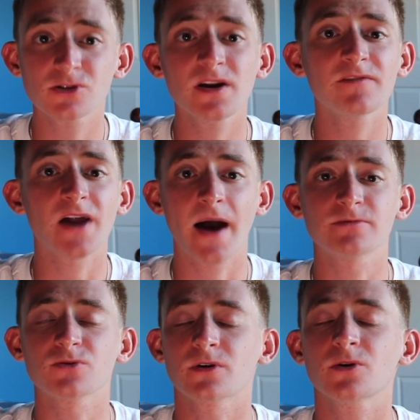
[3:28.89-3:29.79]
You couldn't have an app
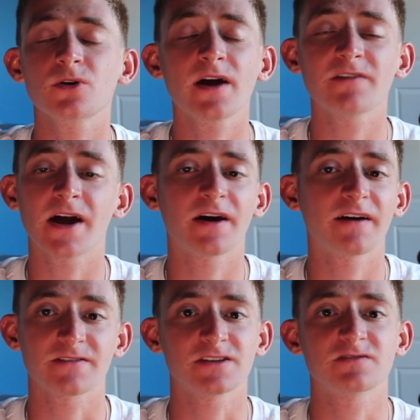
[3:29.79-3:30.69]
store. You couldn't have
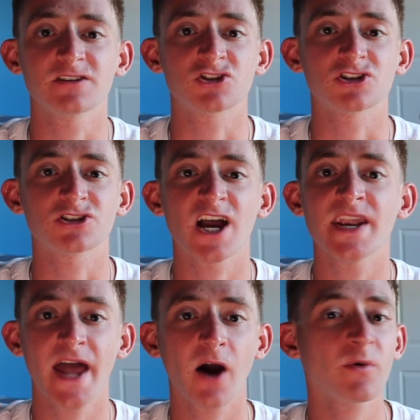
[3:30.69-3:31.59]
have these features.
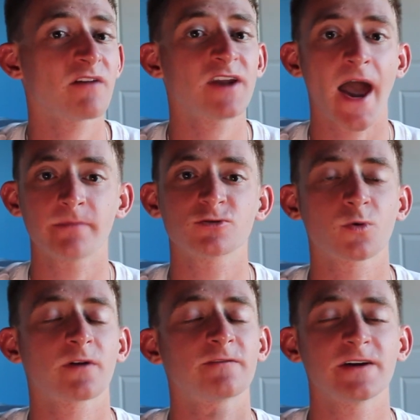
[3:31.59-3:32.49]
And now we have an app
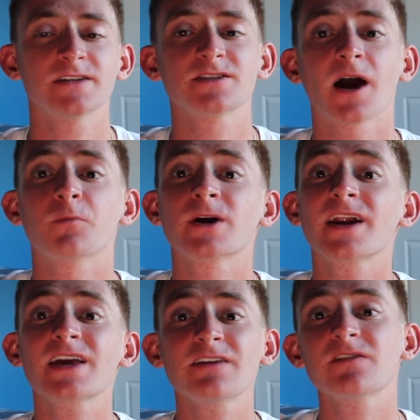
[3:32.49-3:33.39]
store, FaceTime. We're
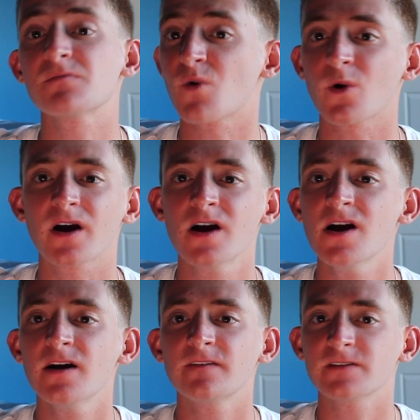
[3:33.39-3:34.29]
getting even more
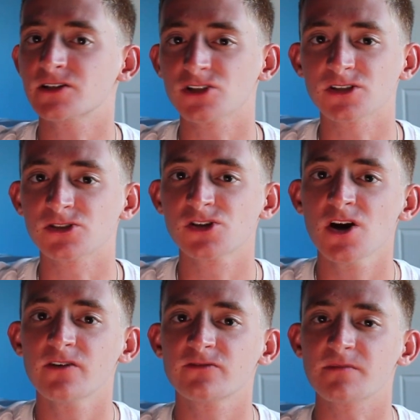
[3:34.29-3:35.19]
features
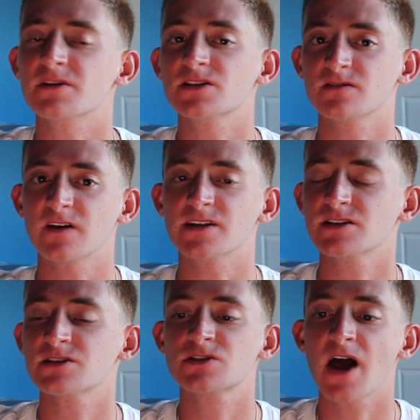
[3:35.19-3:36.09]
from these
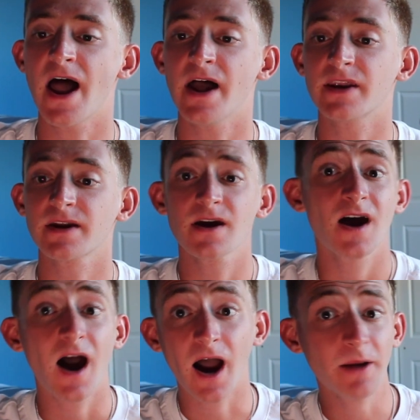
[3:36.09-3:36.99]
devices. And
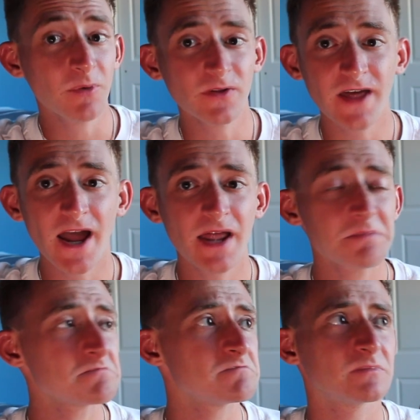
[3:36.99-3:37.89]
I bought that
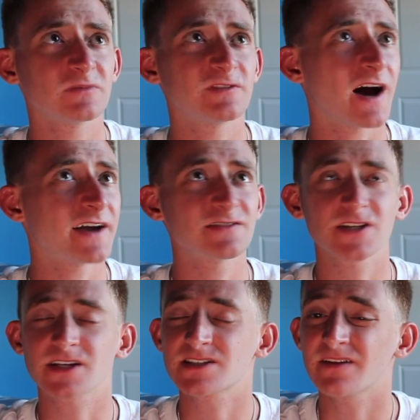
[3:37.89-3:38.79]
five,
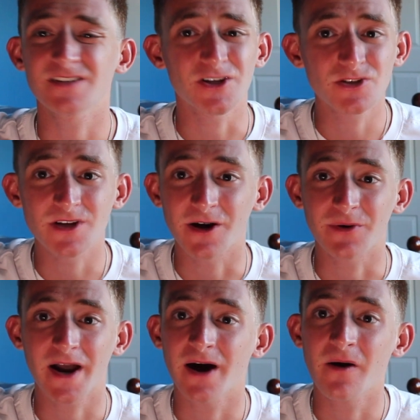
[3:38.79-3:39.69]
six, seven years ago
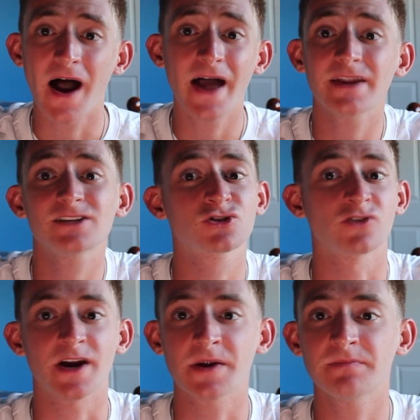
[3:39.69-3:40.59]
now, and it's
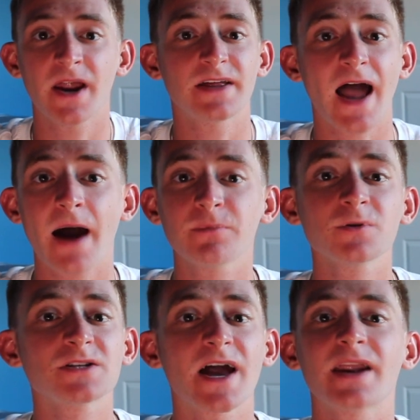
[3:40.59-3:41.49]
great. And
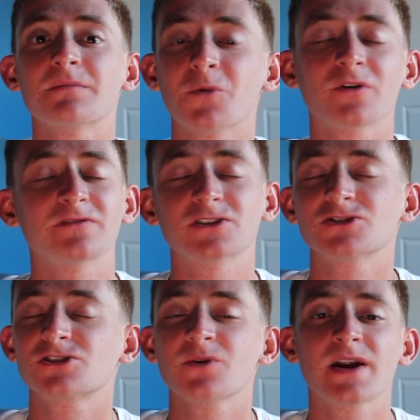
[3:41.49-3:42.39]
Apple is adding more
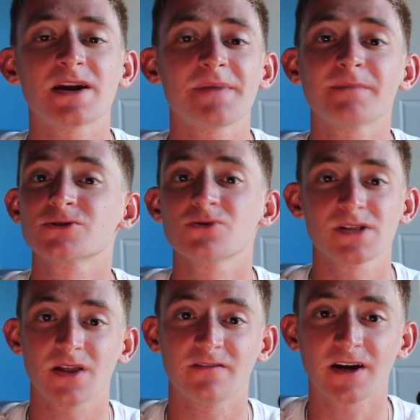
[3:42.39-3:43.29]
features to it, and I'm
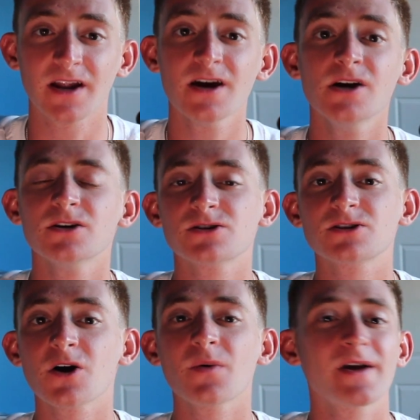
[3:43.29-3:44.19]
absolutely loving it.
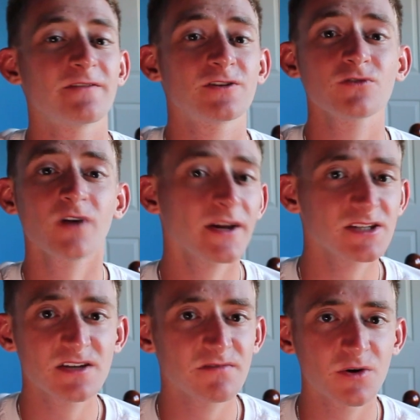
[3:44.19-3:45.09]
So if you're running
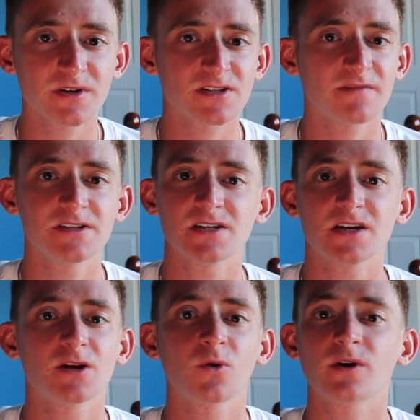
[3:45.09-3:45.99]
tvOS
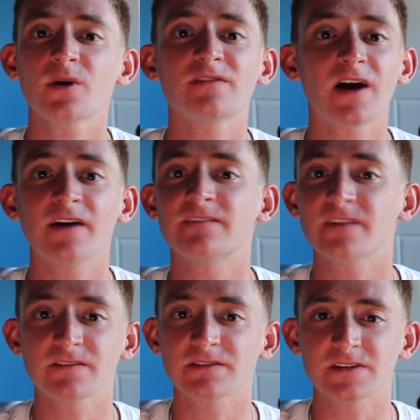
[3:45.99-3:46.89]
17, or you have a
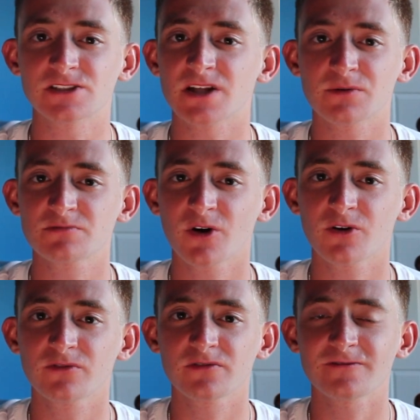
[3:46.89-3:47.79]
favorite feature that was brought
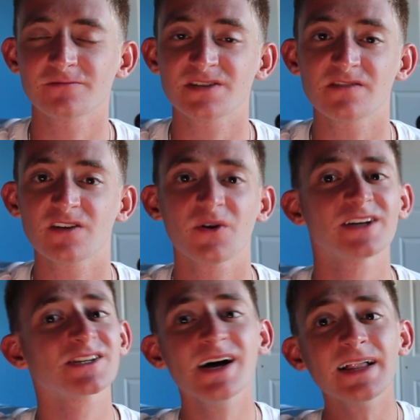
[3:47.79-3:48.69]
over from
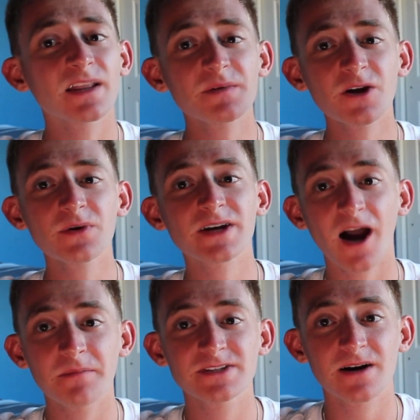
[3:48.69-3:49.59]
tvOS, let me know in the
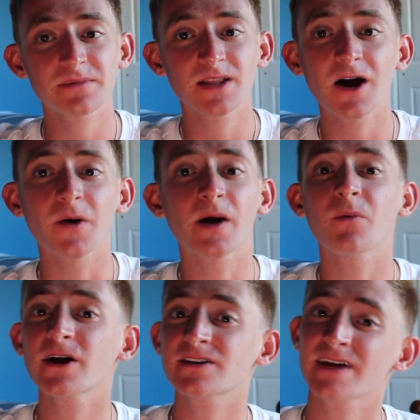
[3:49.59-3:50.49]
comment down below. And
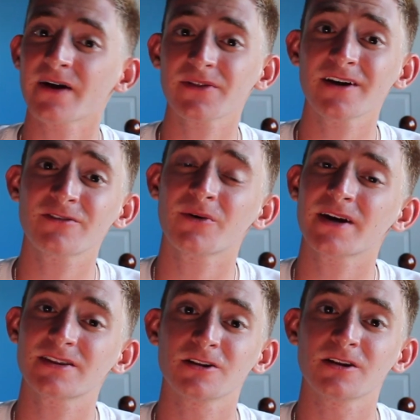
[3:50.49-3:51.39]
while you're down there, if you want to
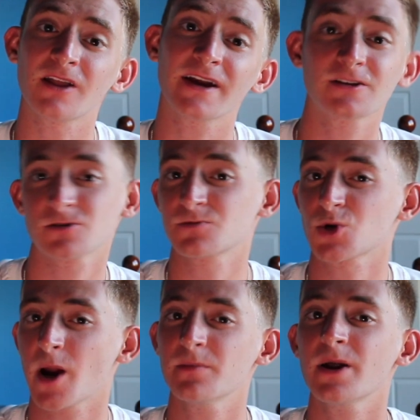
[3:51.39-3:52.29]
hit the like and
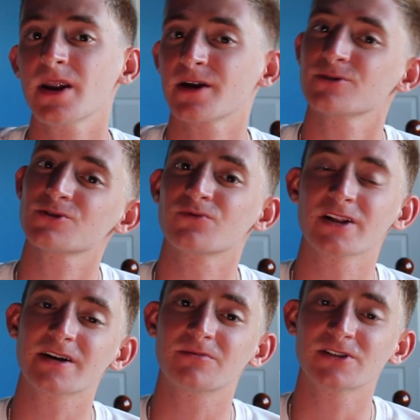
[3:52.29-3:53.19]
subscribe button, I'd also
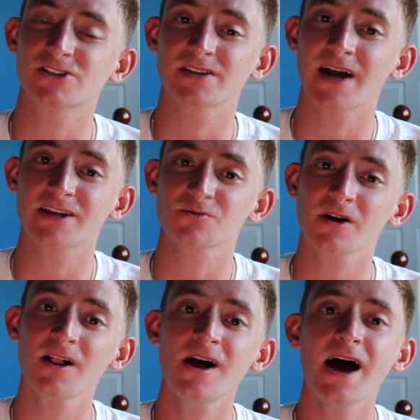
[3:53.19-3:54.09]
really appreciate that as
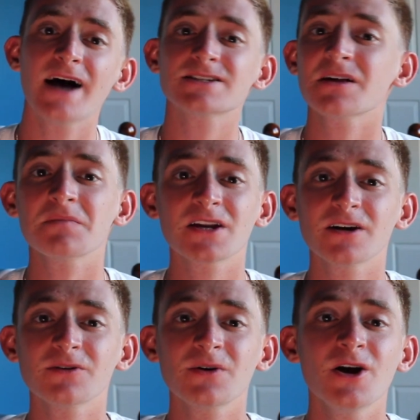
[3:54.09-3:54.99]
well, as let me
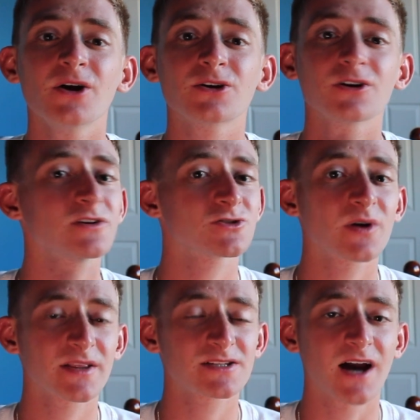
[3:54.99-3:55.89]
know you're
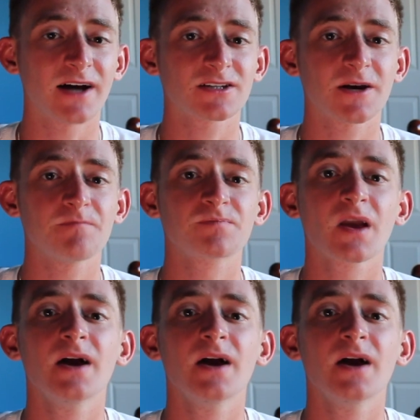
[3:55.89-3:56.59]
enjoying this content.